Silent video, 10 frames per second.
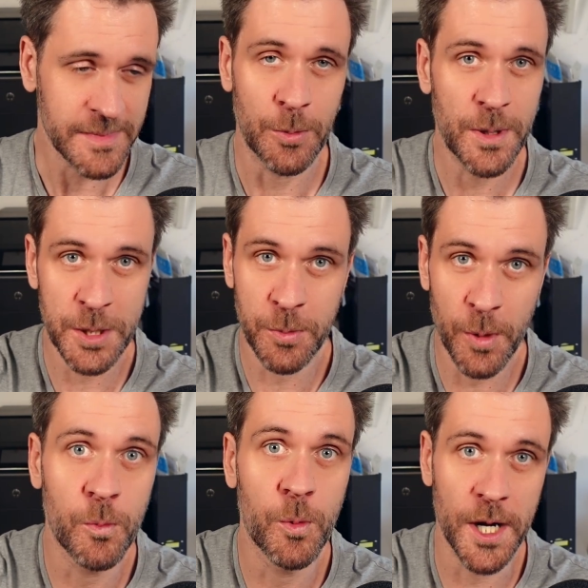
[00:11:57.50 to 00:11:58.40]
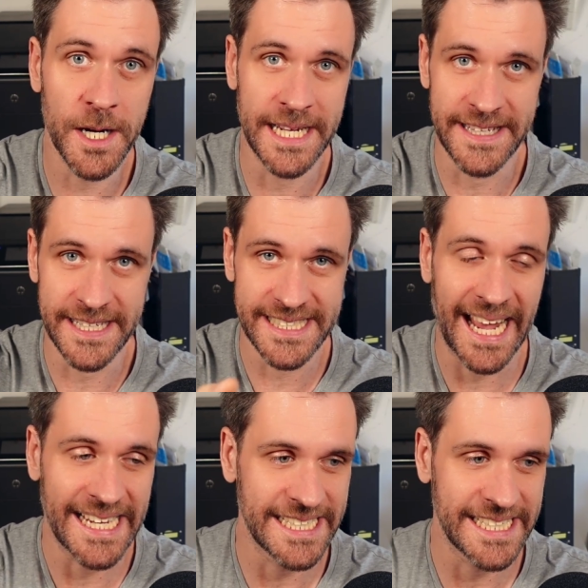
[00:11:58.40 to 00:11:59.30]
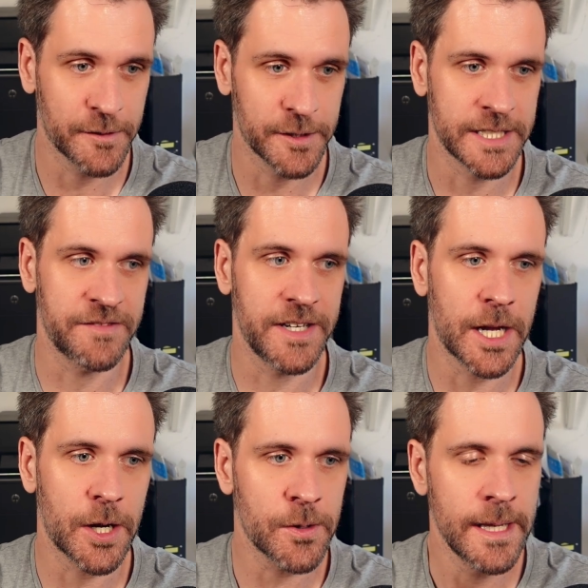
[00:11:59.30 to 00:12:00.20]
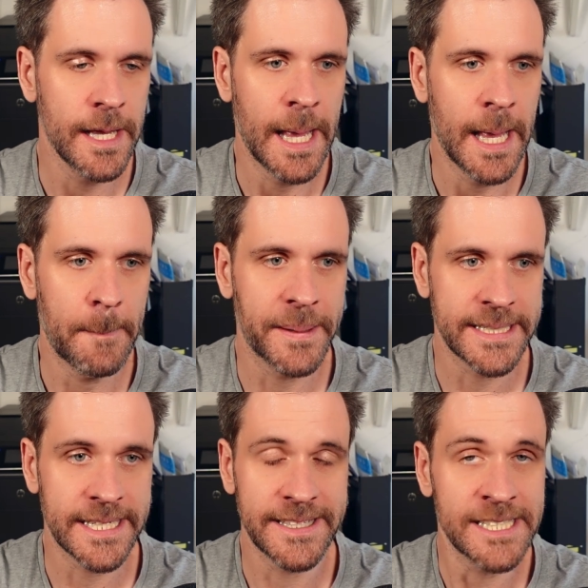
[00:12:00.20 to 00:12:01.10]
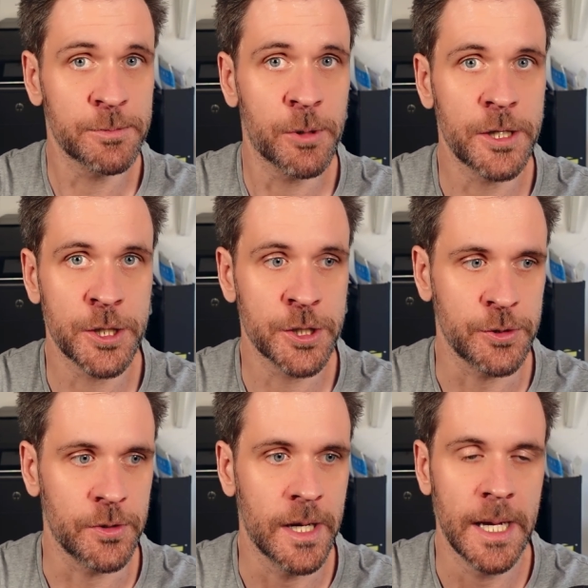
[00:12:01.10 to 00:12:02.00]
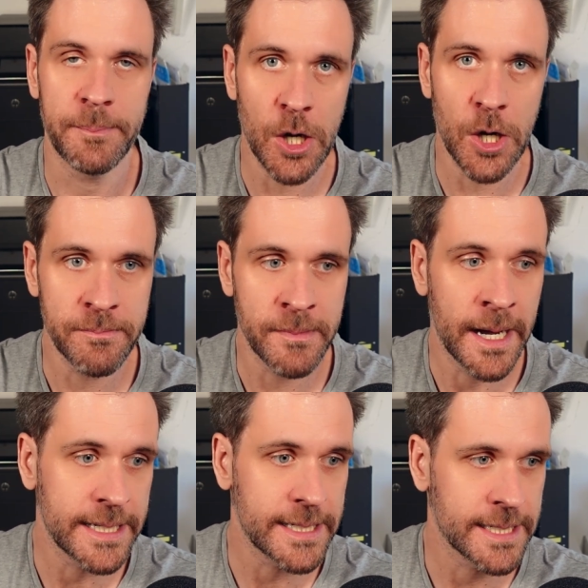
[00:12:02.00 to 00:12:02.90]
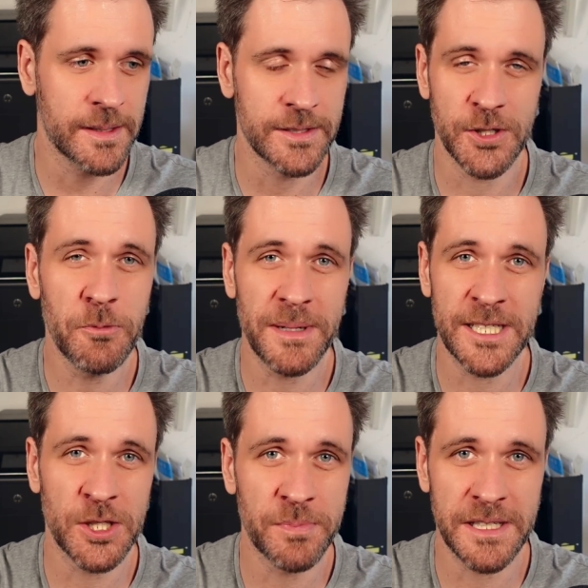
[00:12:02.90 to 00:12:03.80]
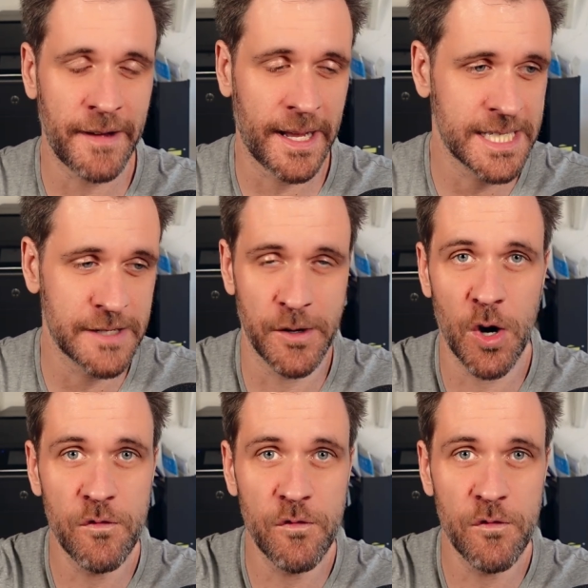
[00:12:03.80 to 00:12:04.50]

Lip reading: which won't work in this case here for this video. But this is what you should do. Be open-minded. Don't be super defensive or